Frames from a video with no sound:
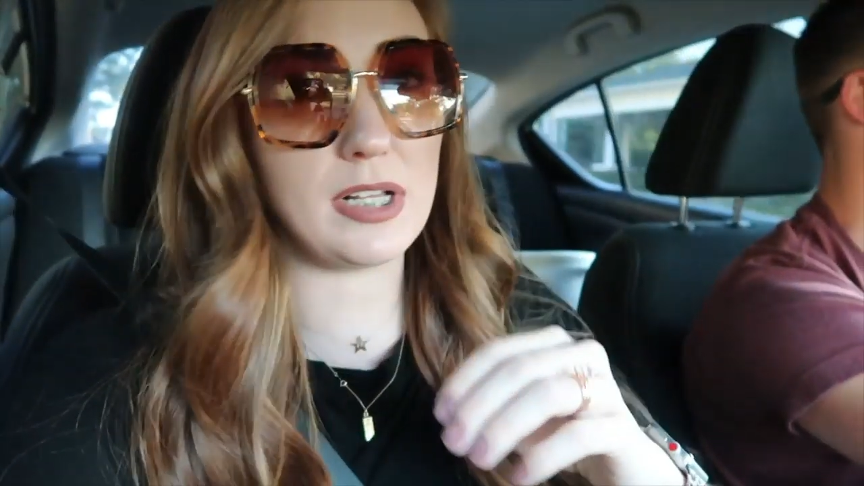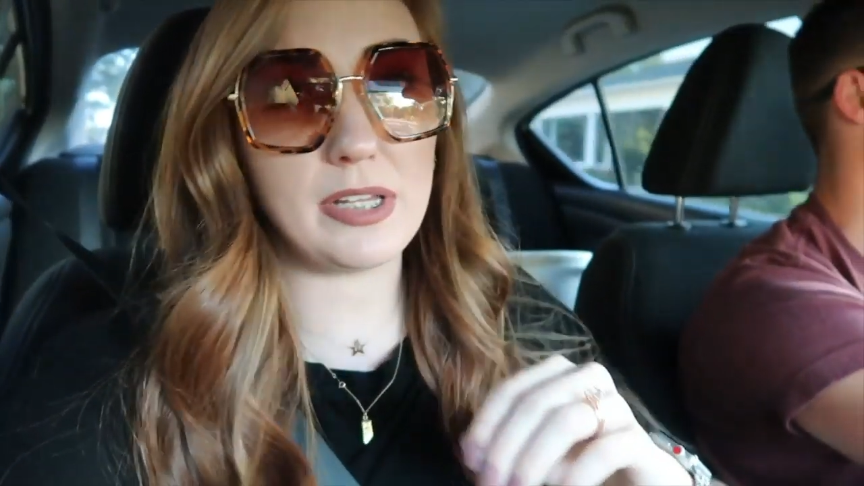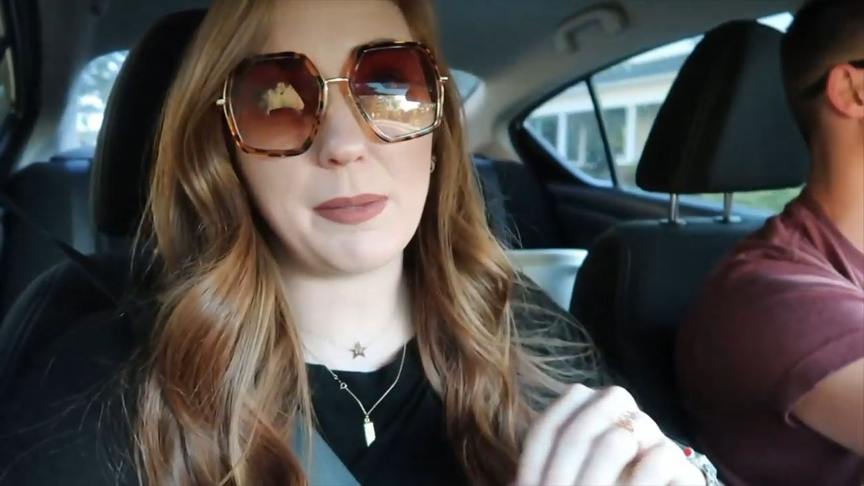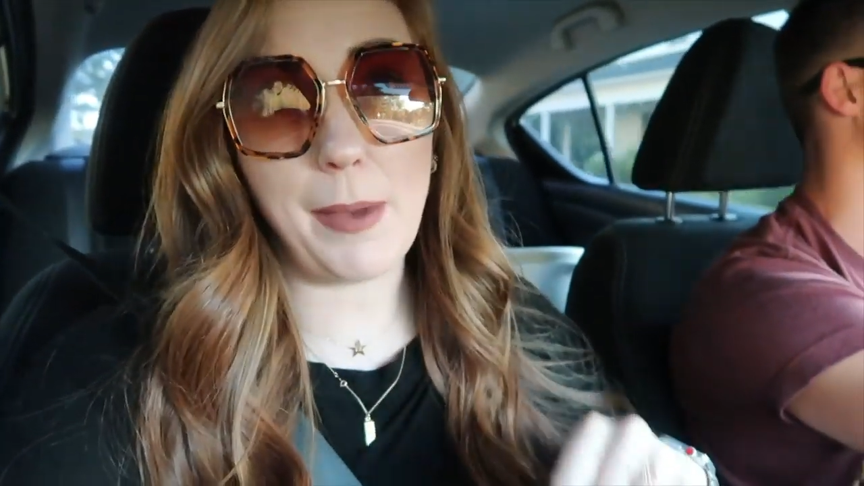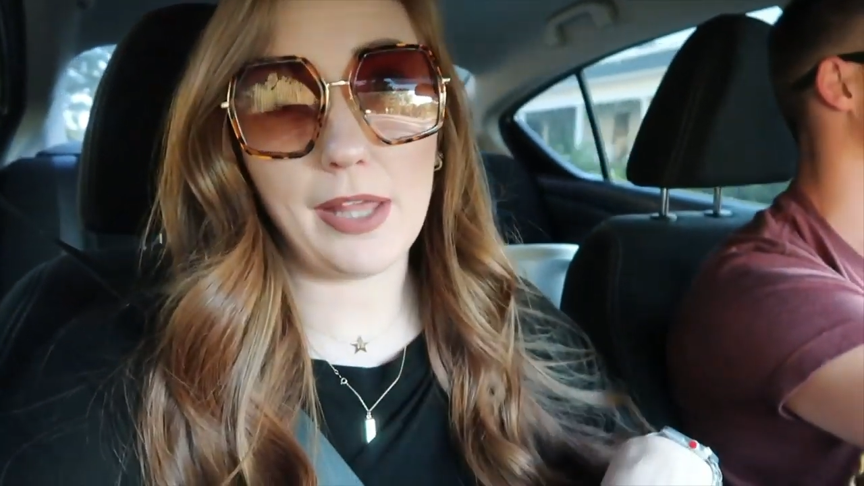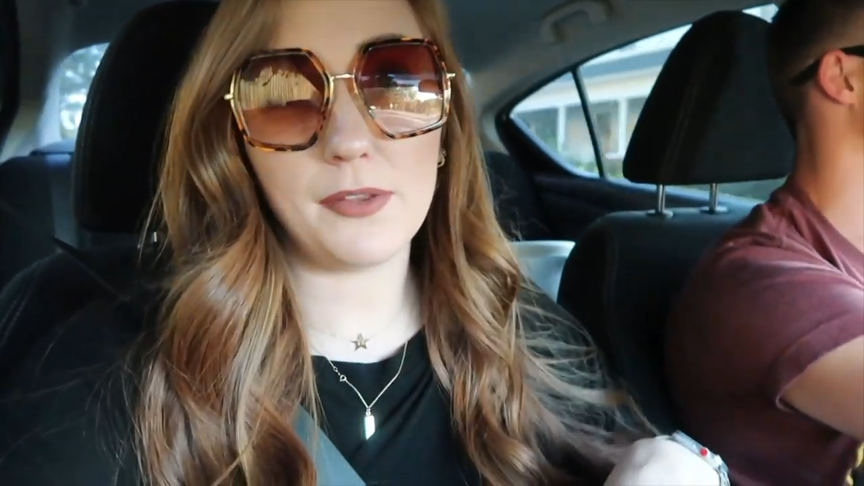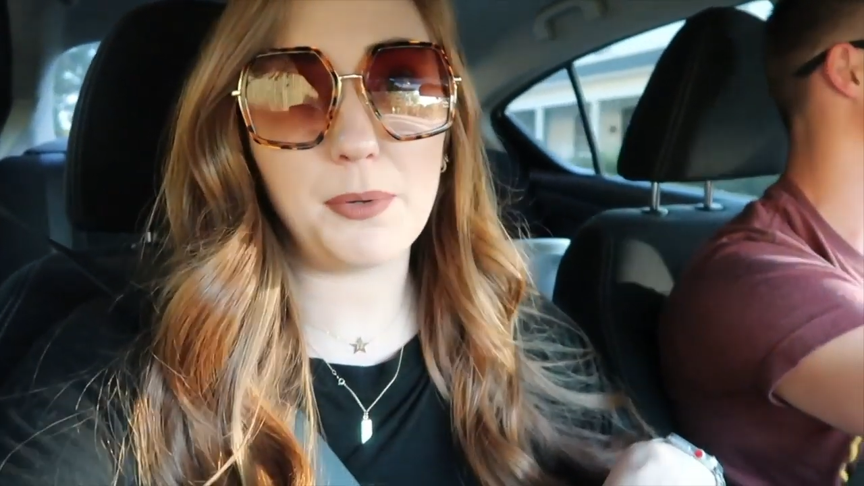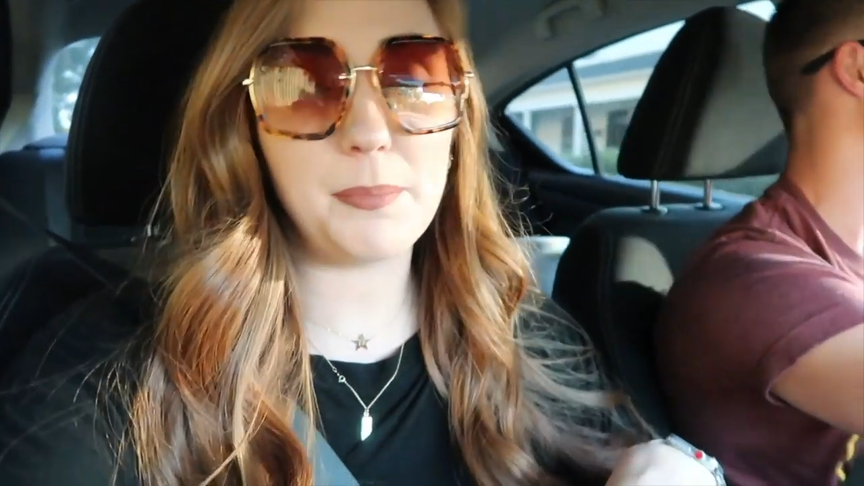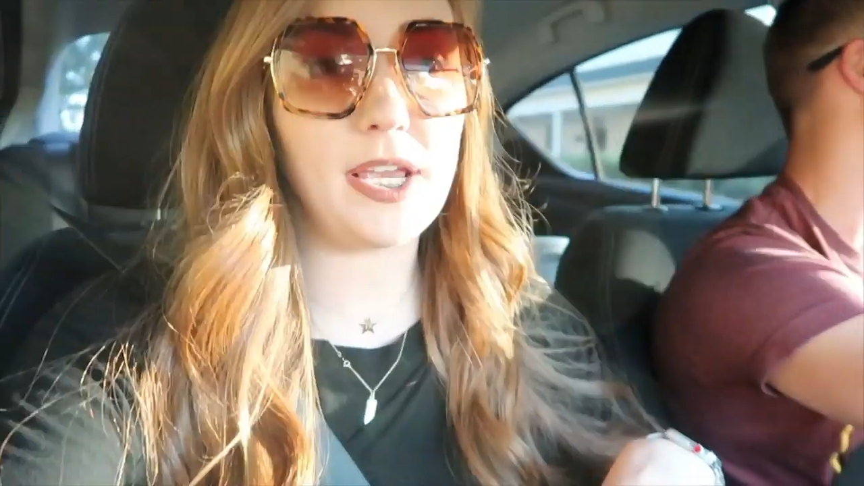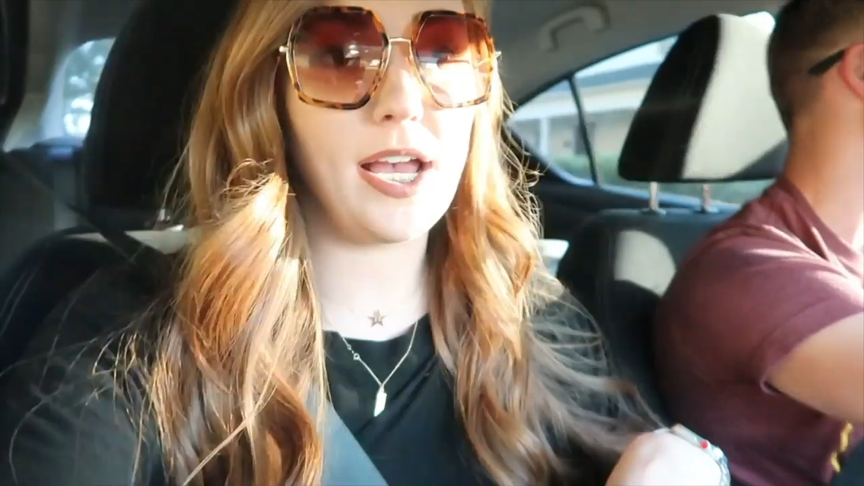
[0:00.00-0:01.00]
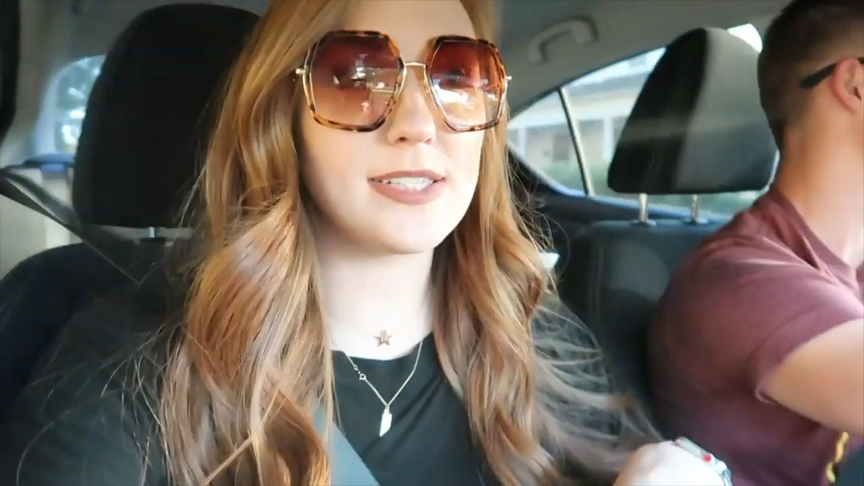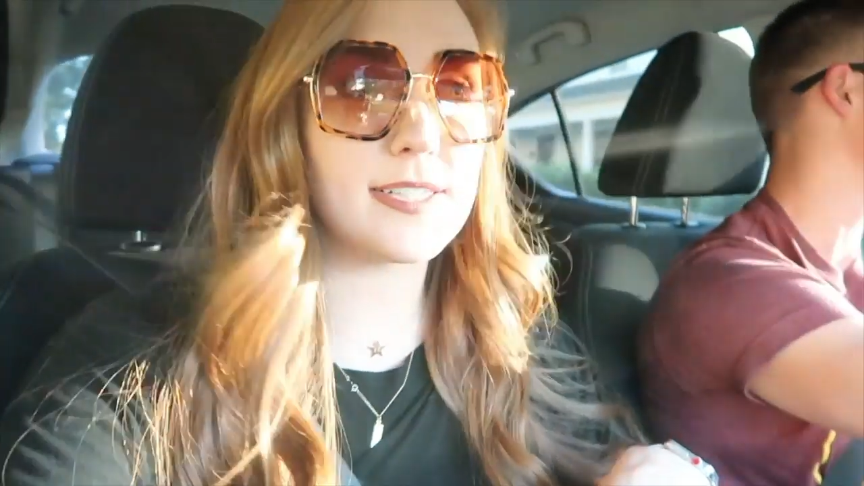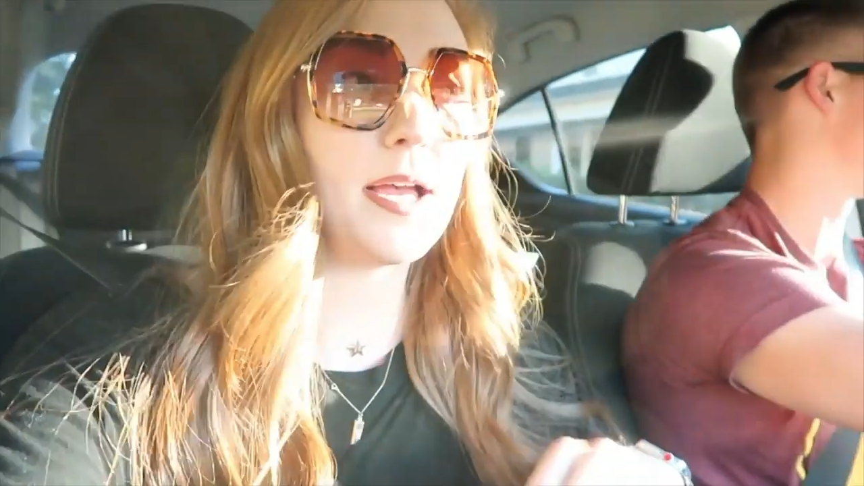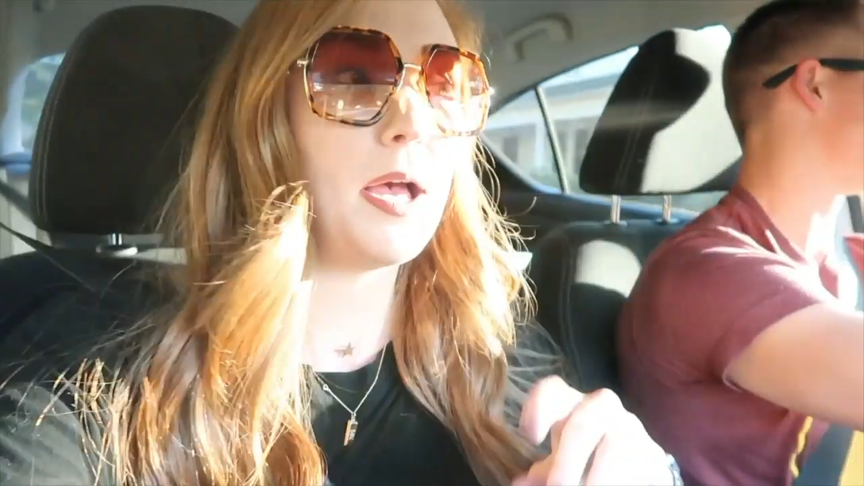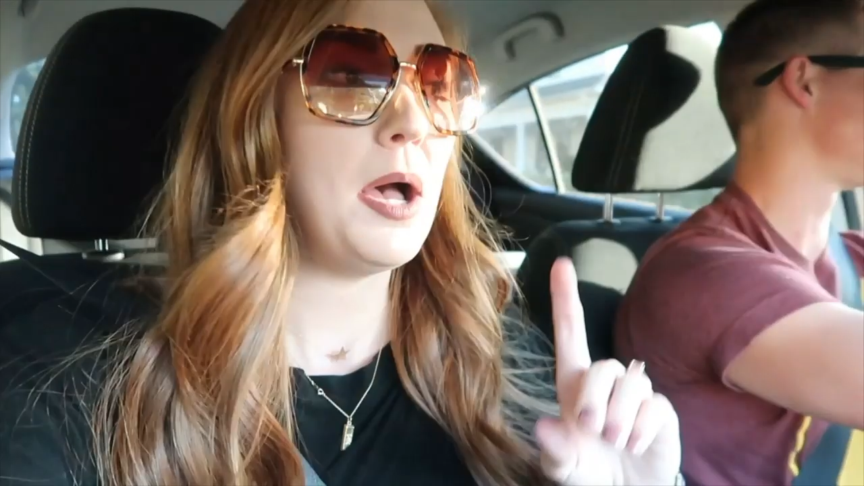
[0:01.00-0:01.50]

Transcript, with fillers: to clean the bathroom because